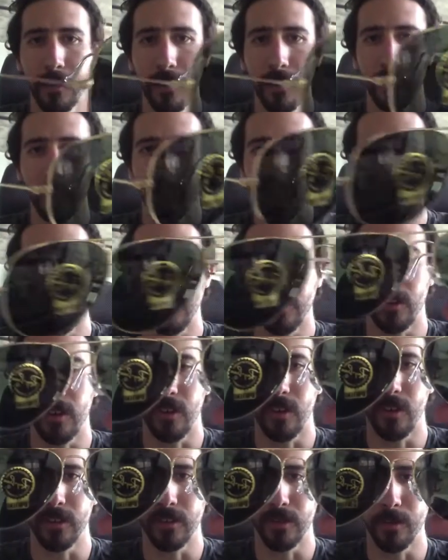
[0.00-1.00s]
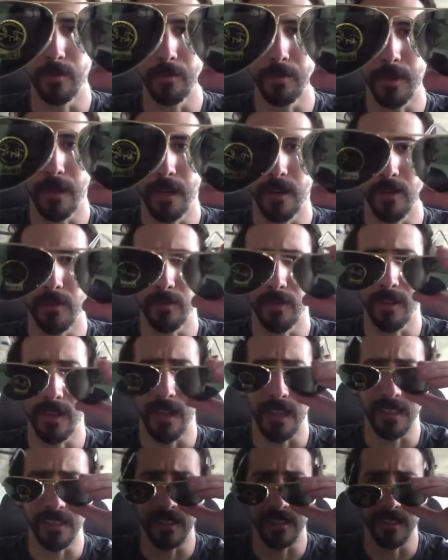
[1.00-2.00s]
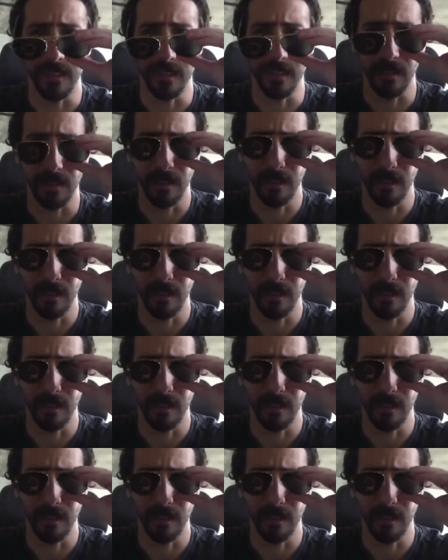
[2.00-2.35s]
Just an awesome pair of classic